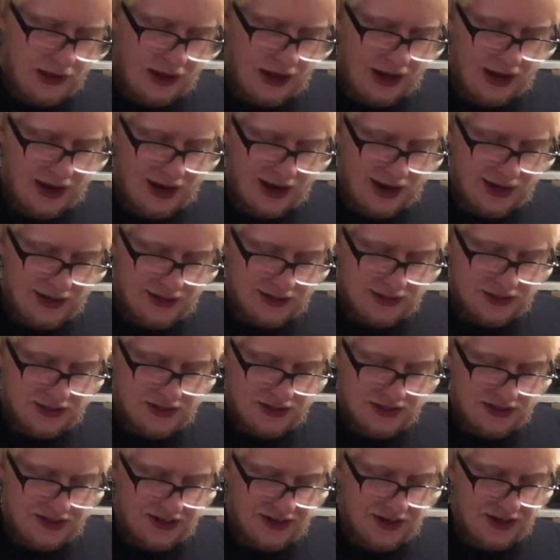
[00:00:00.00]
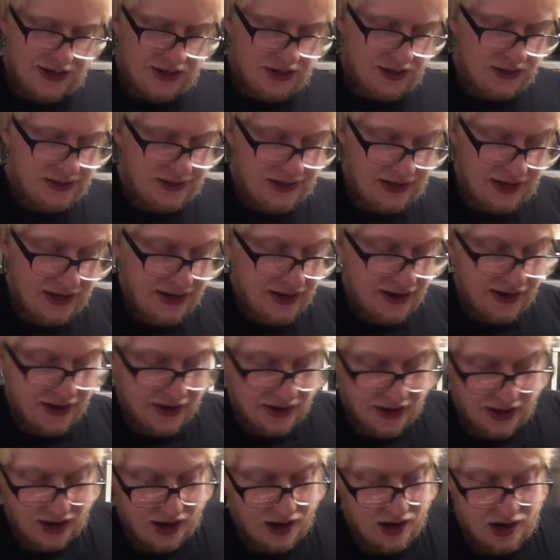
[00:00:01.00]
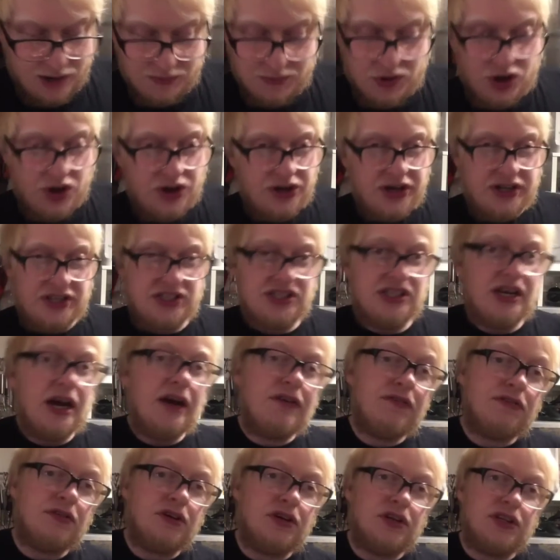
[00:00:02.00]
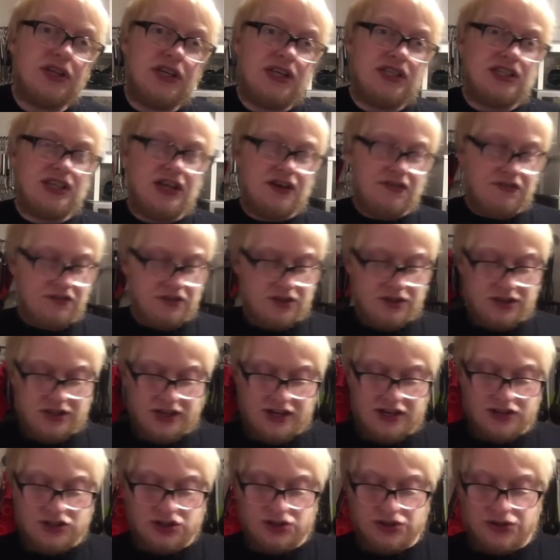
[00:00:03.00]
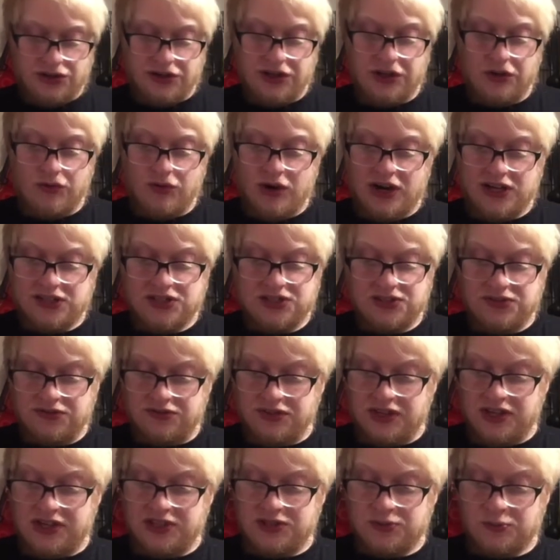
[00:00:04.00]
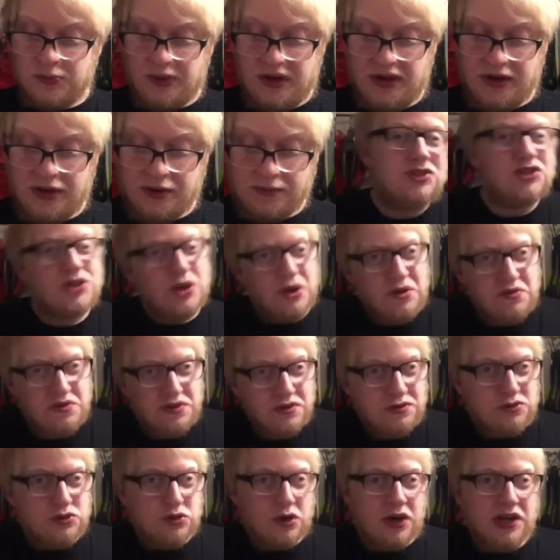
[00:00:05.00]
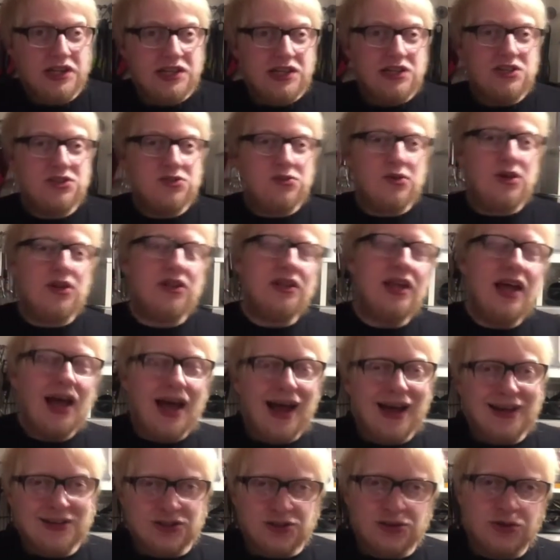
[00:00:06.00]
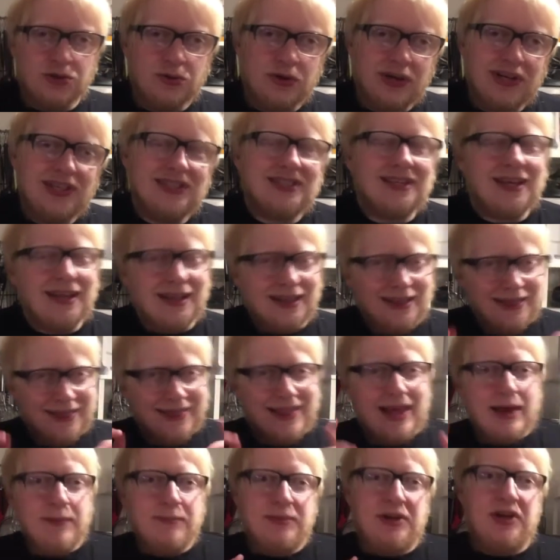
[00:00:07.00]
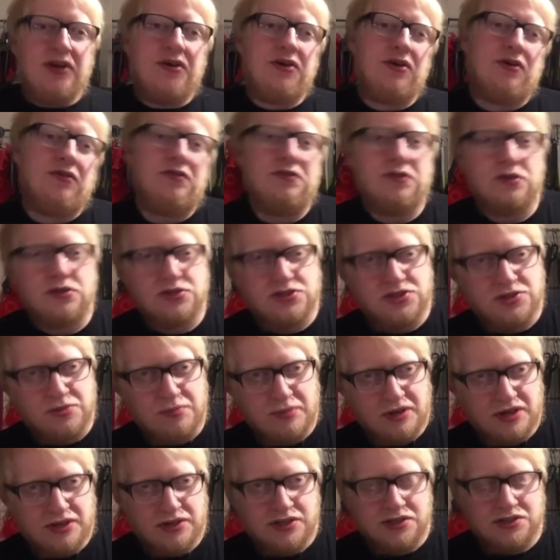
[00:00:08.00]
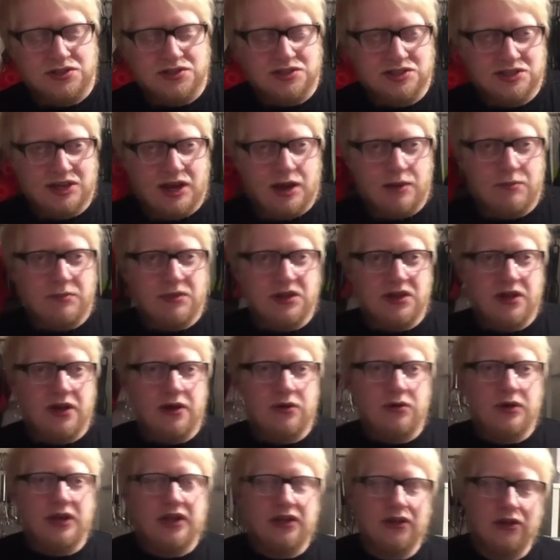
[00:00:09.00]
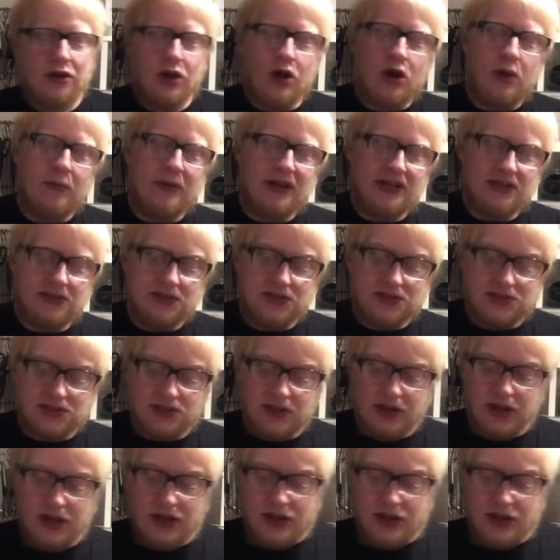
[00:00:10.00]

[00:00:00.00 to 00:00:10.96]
And yeah, I'm gonna definitely enjoy the rest of this beer. So if you've tried this one, as always, let me know your thoughts and opinions down below in the comments.